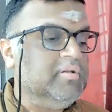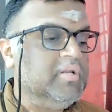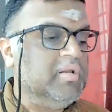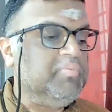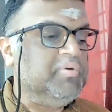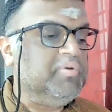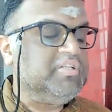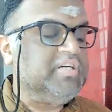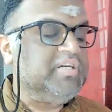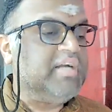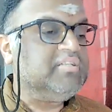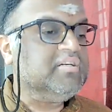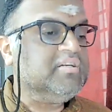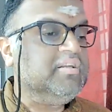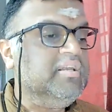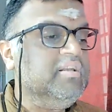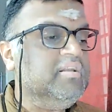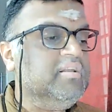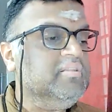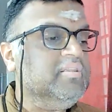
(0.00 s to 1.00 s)
Let me share
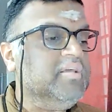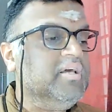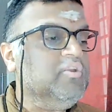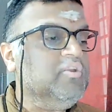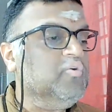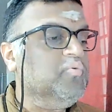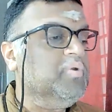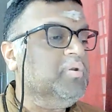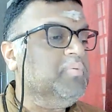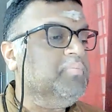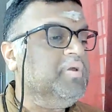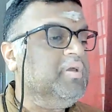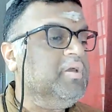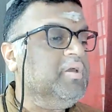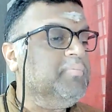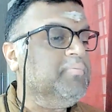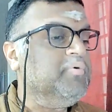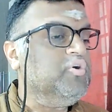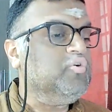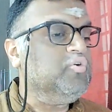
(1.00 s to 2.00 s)
screen, and then you will be
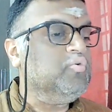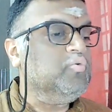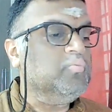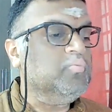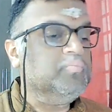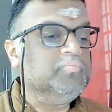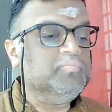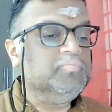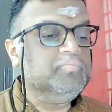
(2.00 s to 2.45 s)
able to